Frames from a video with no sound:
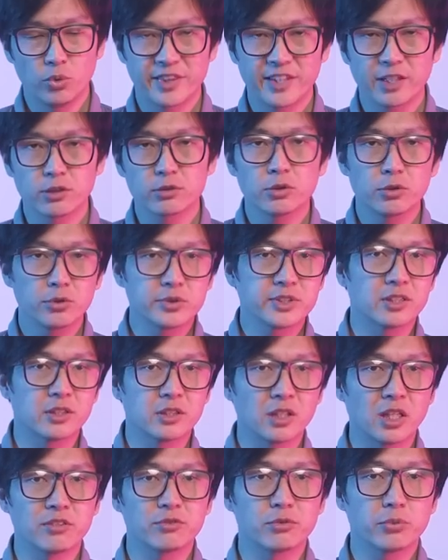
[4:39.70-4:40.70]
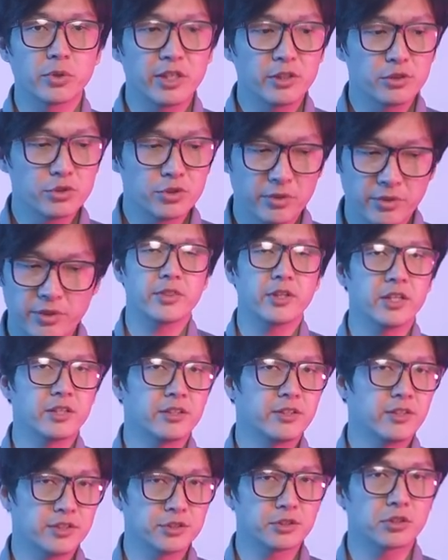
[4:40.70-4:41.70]
without losing a lot of range,
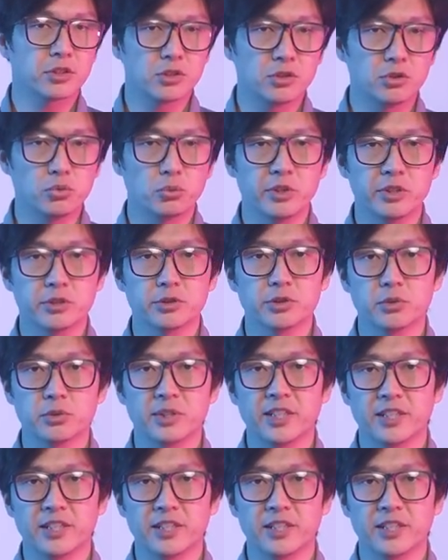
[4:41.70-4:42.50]
then these are good wheels to